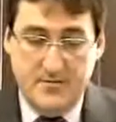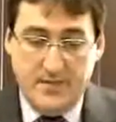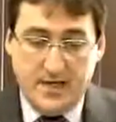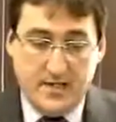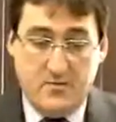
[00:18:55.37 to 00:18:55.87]

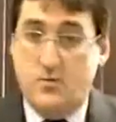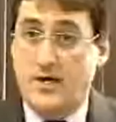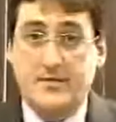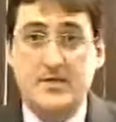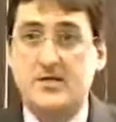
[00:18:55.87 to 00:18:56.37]
Because what
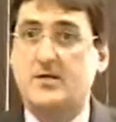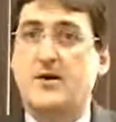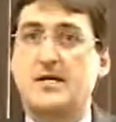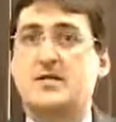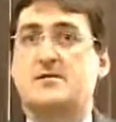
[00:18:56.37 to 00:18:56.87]
about your
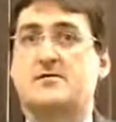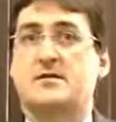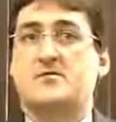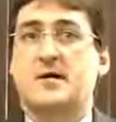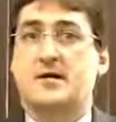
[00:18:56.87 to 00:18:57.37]
grandchildren
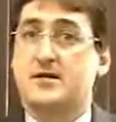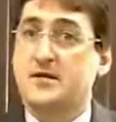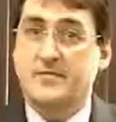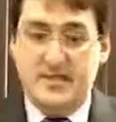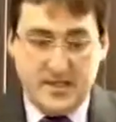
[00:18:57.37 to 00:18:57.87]
as well? Are you in
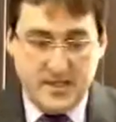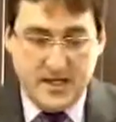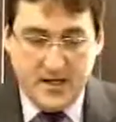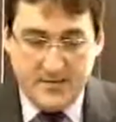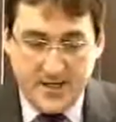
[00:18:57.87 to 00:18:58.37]
a position to
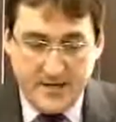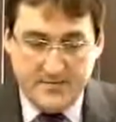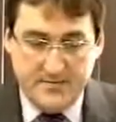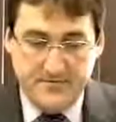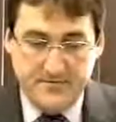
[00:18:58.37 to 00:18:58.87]
help them?
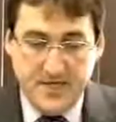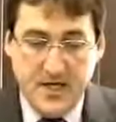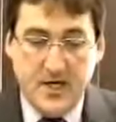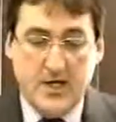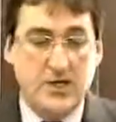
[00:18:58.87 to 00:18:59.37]

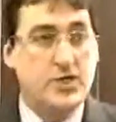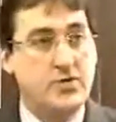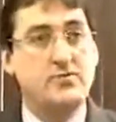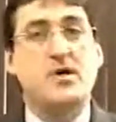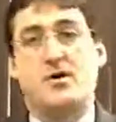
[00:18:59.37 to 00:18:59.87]

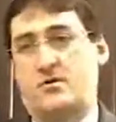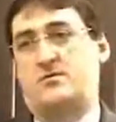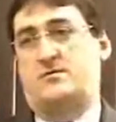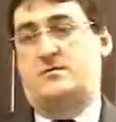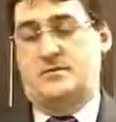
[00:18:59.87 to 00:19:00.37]
You know
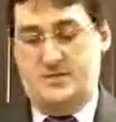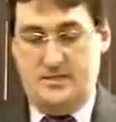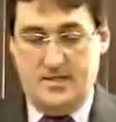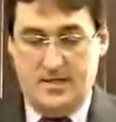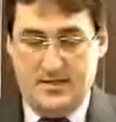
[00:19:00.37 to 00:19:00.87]

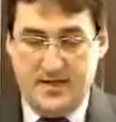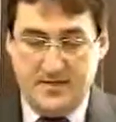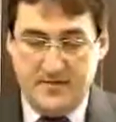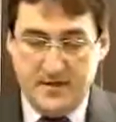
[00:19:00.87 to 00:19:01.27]
that if